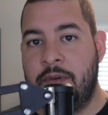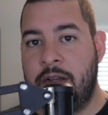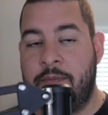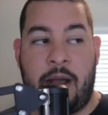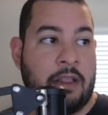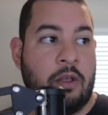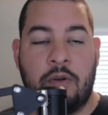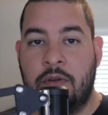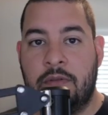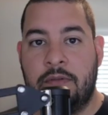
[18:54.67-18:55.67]
my
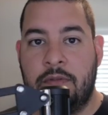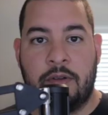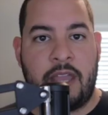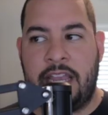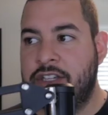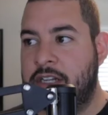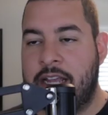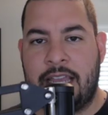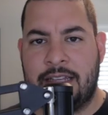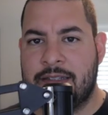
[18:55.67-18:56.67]
local location, I
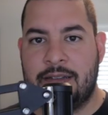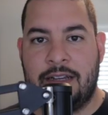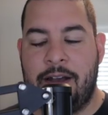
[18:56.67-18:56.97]
guess.